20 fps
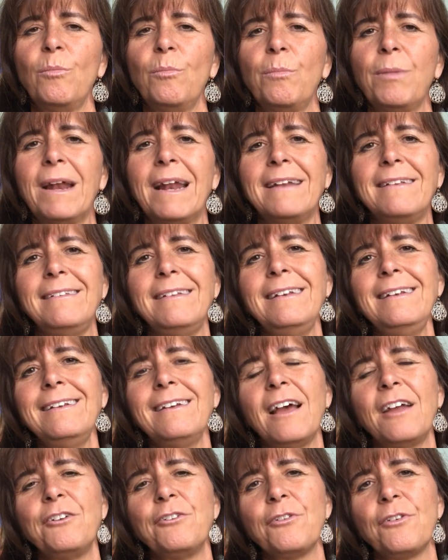But I
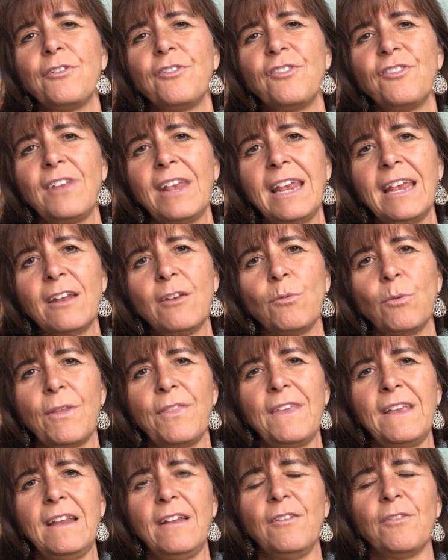didn't understand
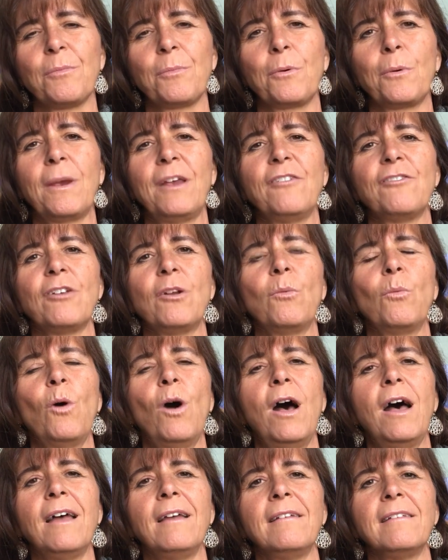what the inspiration
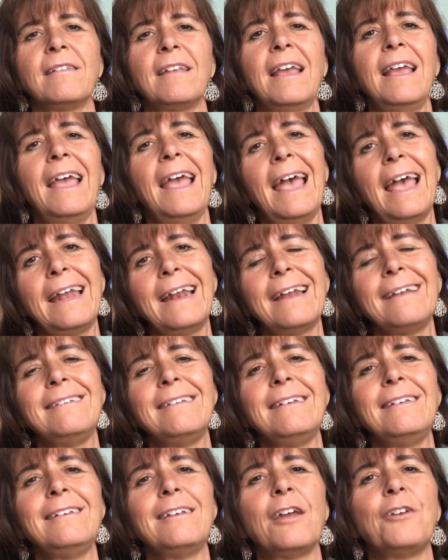was, and I
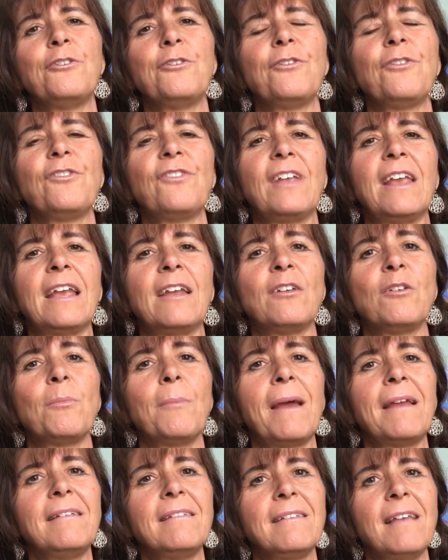didn't understand
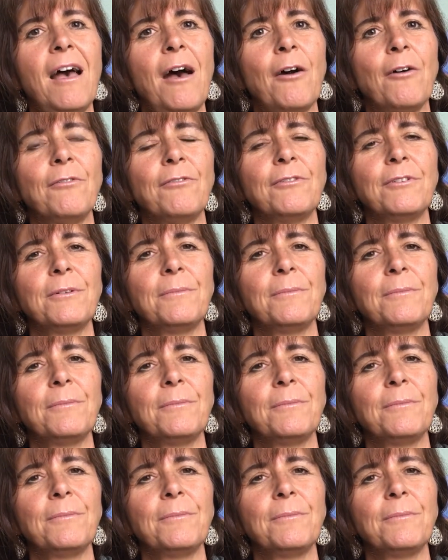myself.